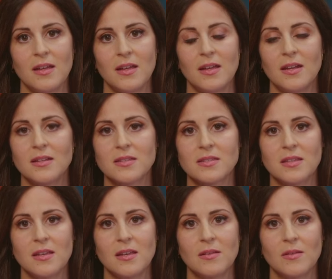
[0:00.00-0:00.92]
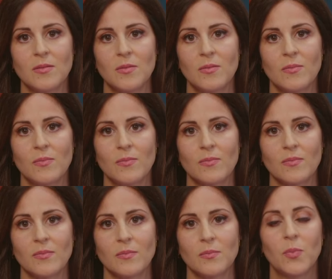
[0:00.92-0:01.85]
It is the
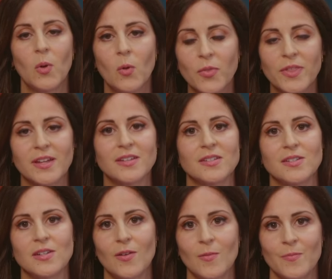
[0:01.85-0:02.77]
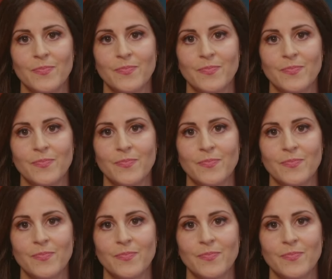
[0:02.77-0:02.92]
bold thing to do.